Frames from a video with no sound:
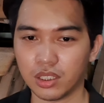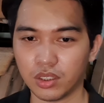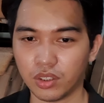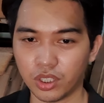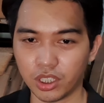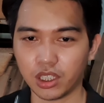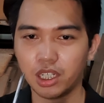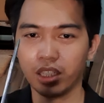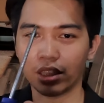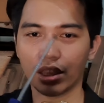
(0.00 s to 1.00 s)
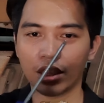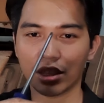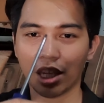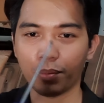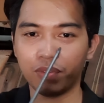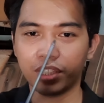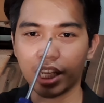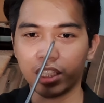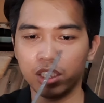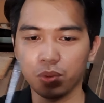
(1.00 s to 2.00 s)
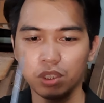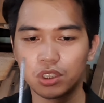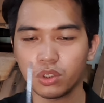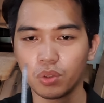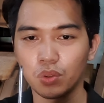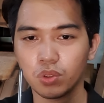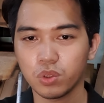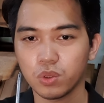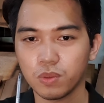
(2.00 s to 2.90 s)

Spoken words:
or this type of saddles with screws,